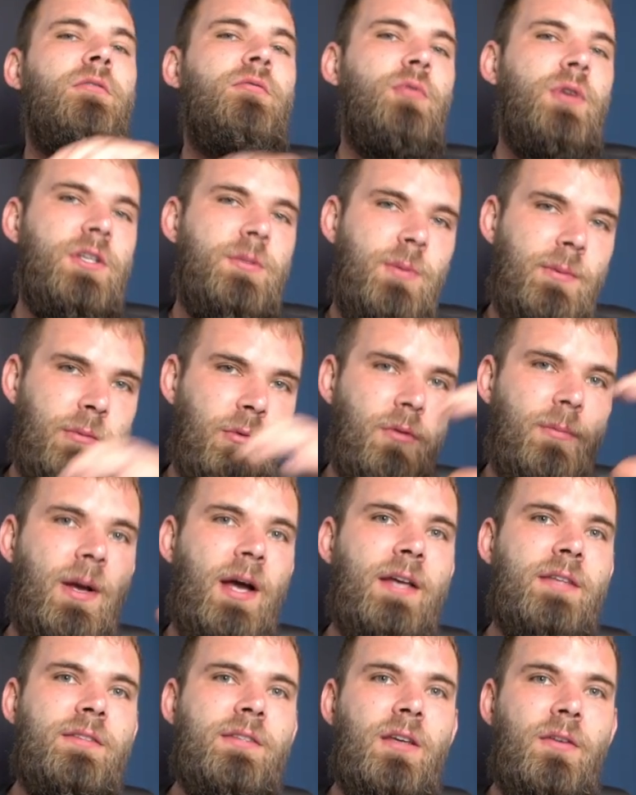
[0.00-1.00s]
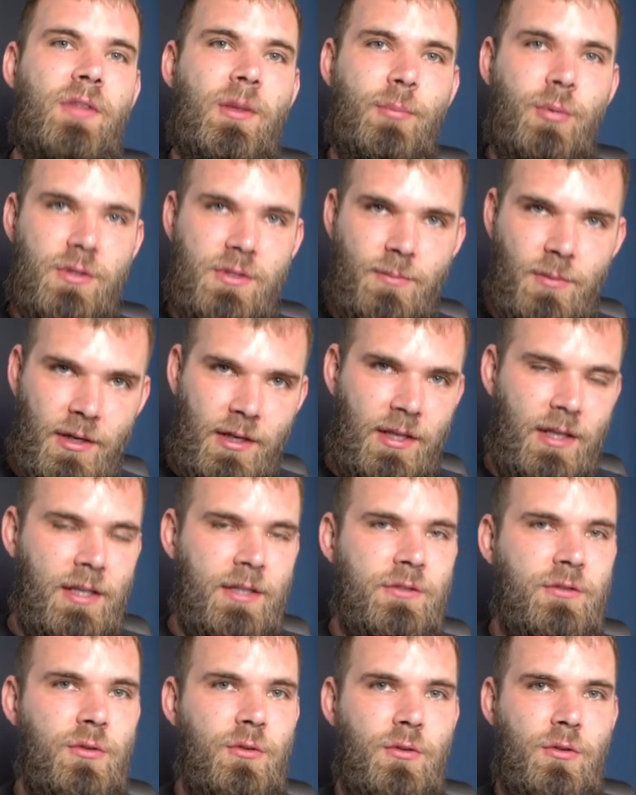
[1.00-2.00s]
Rich people are buying stuff that puts money
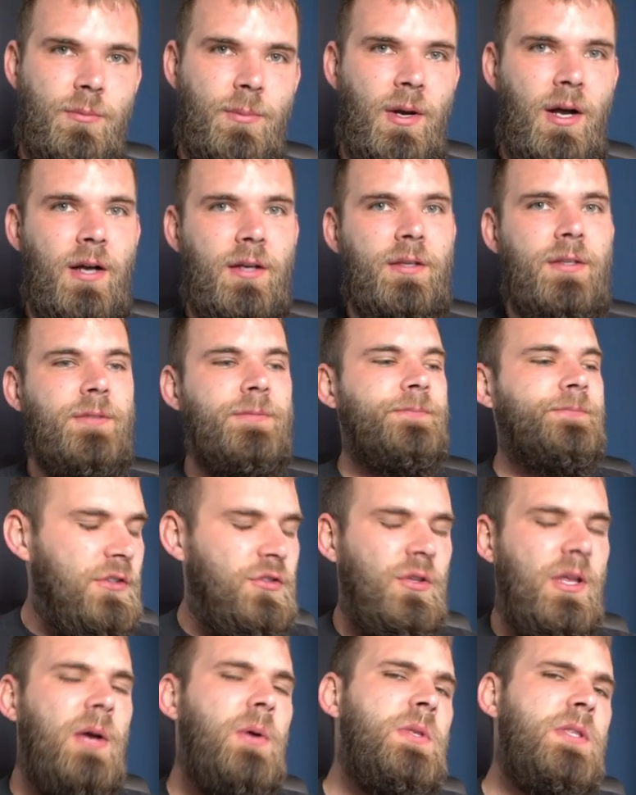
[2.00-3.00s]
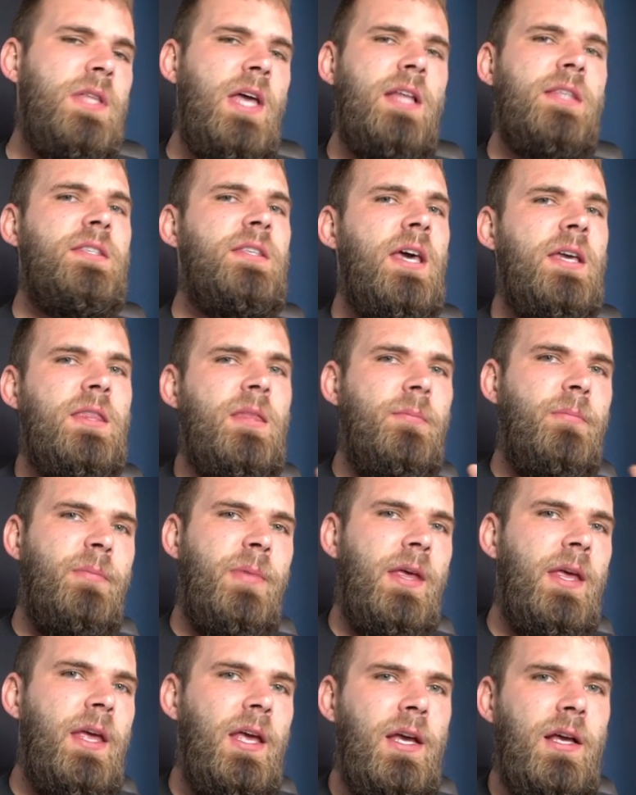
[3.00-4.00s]
into their pocket. And so that's like the
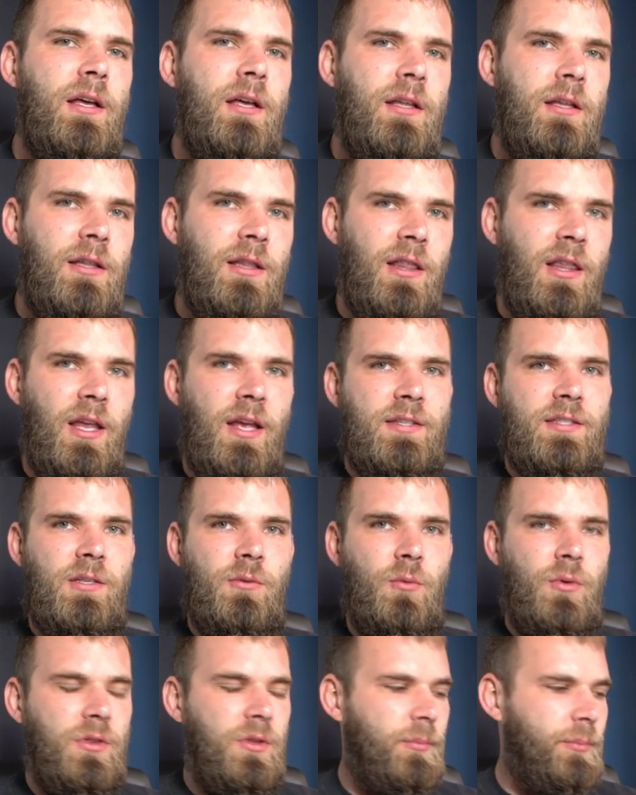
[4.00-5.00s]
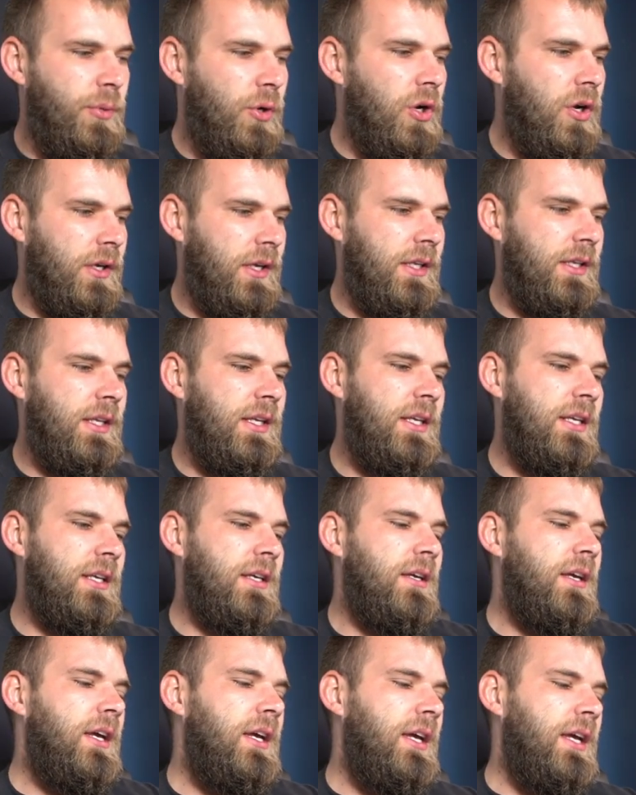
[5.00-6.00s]
big lesson with the book. And
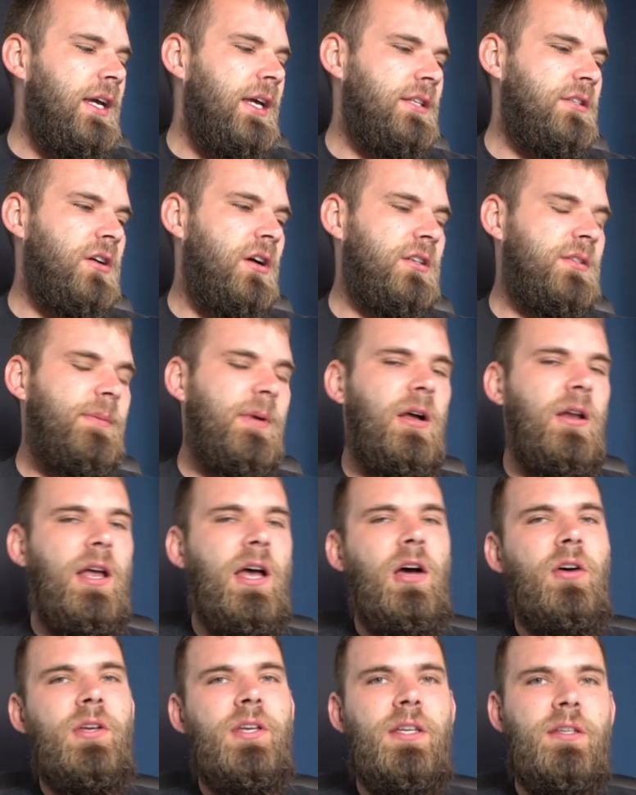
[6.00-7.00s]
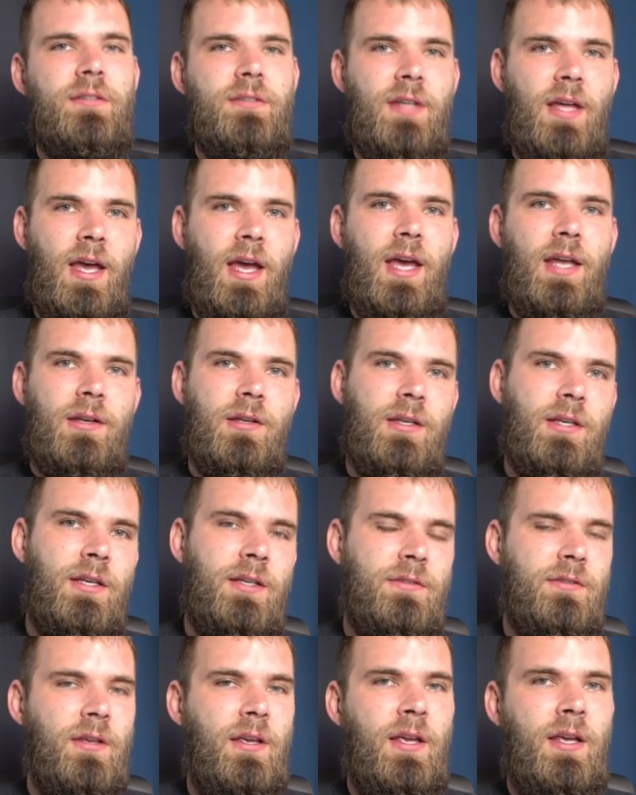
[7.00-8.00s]
he talks about how his dad
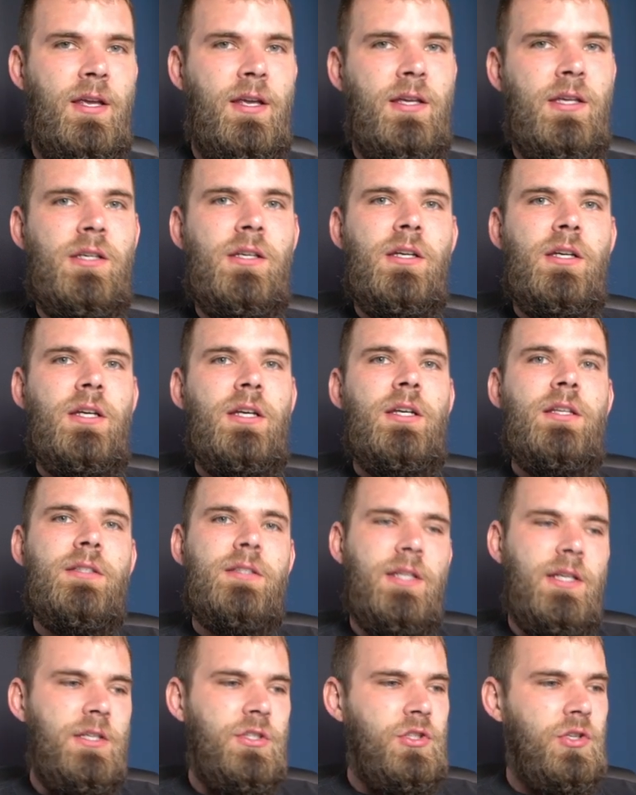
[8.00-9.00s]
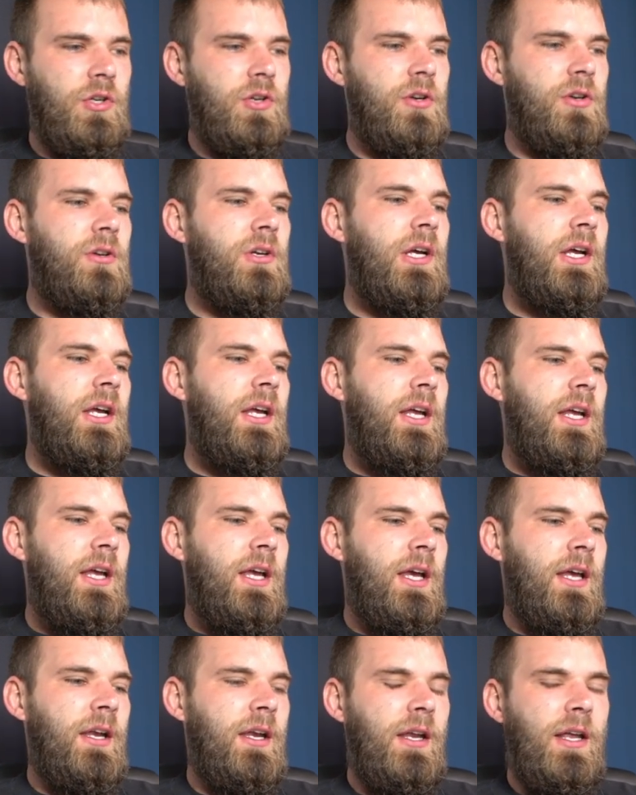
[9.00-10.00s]
is a teacher
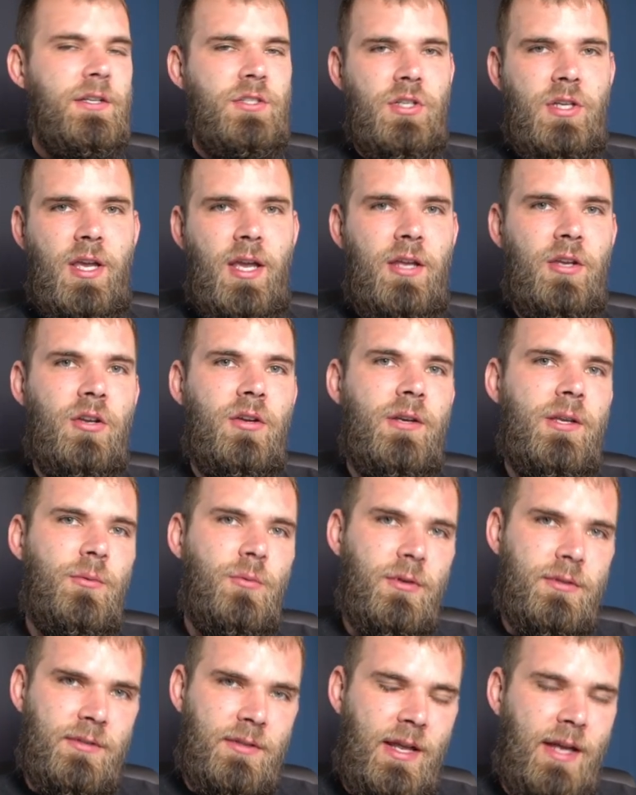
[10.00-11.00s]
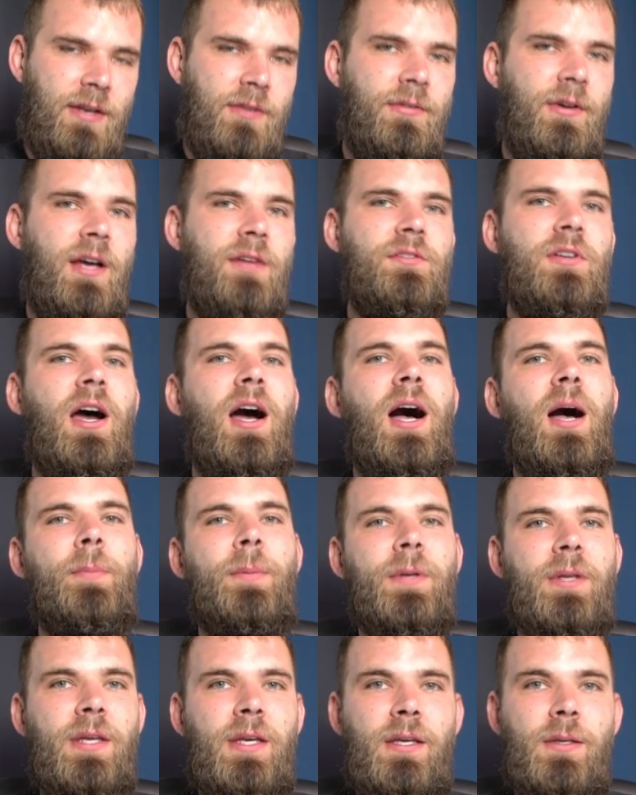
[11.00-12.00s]
and an educator, and he works a 9-to-5
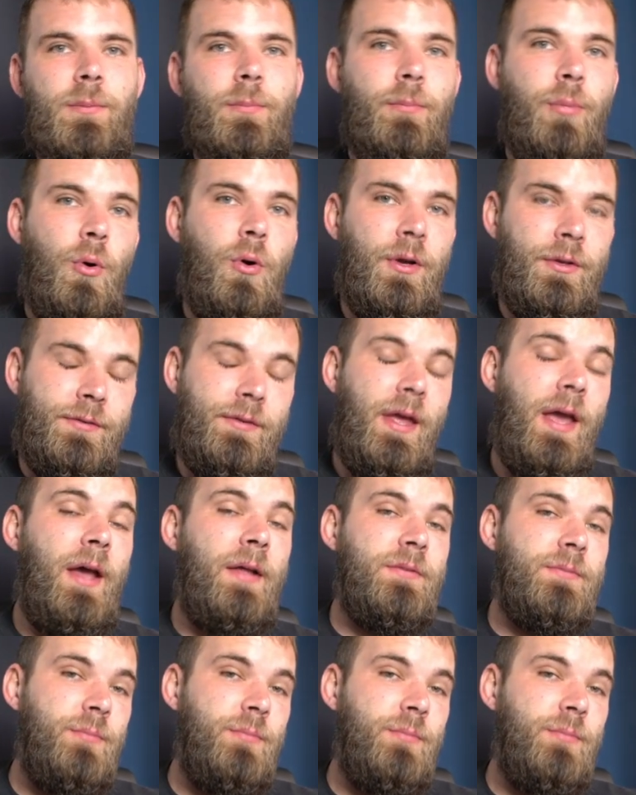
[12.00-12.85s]
job, and his dad's